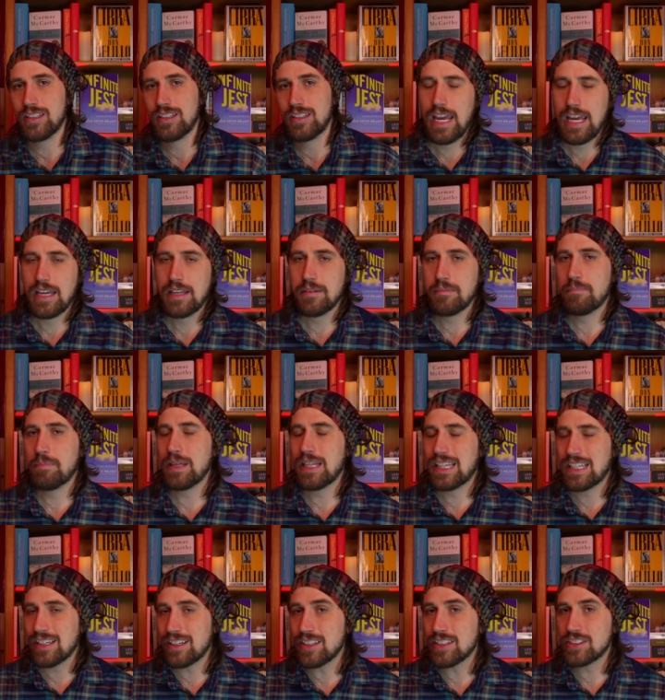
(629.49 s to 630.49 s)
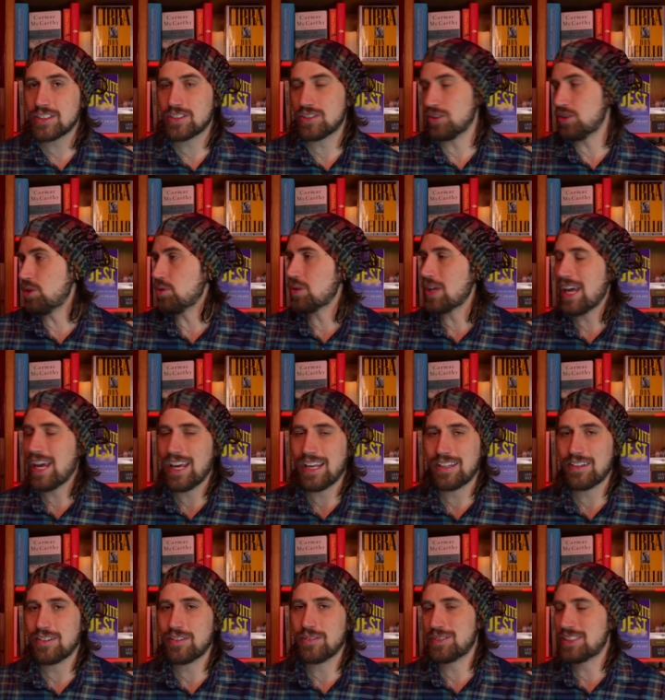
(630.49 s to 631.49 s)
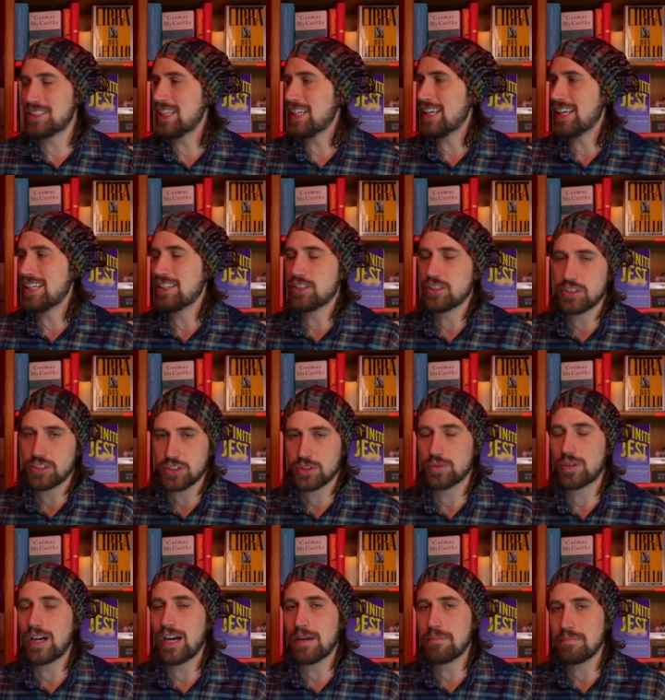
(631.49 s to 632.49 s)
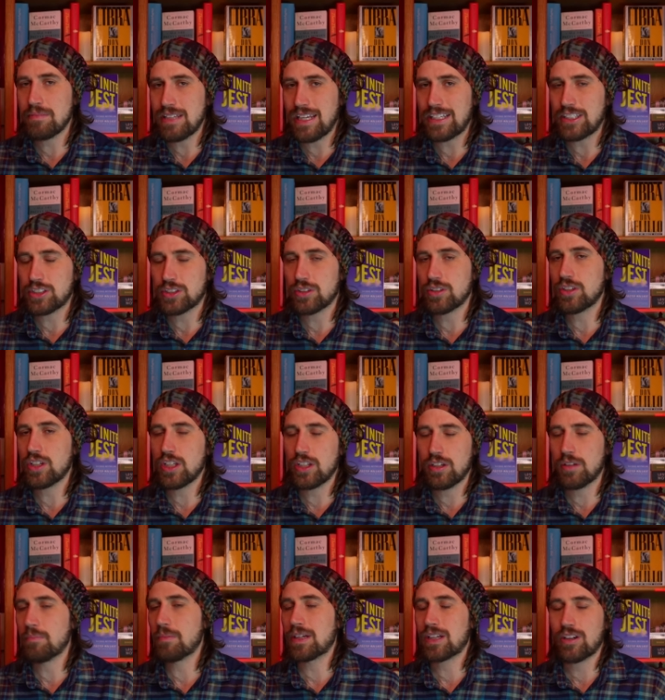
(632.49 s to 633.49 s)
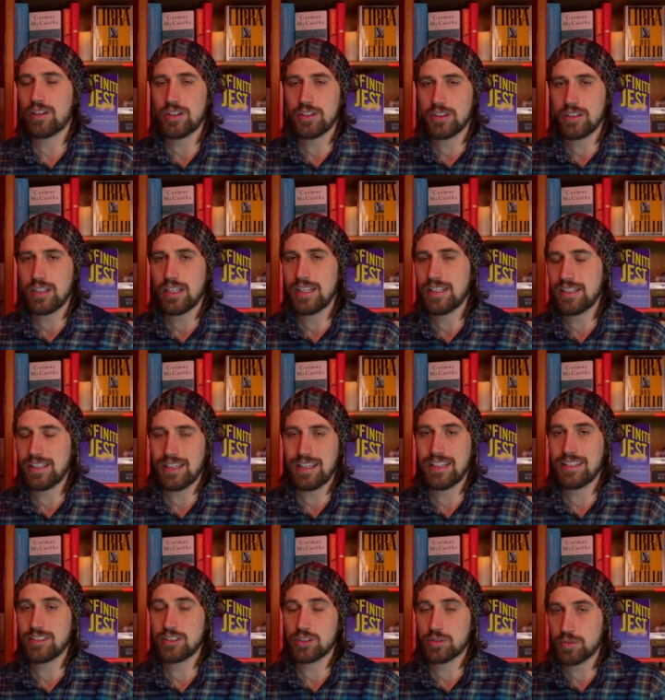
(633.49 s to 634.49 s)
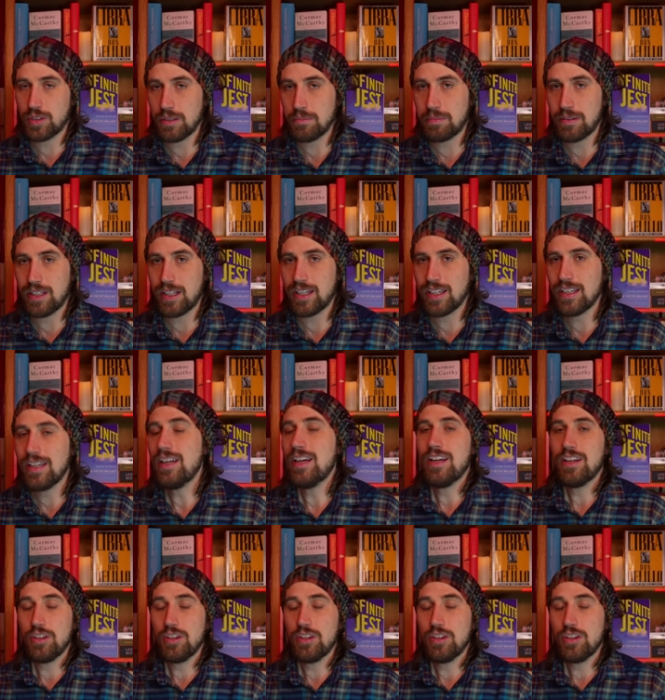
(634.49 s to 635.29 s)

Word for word: And because you can't sit and describe nature in a McCarthy in, in a screenplay.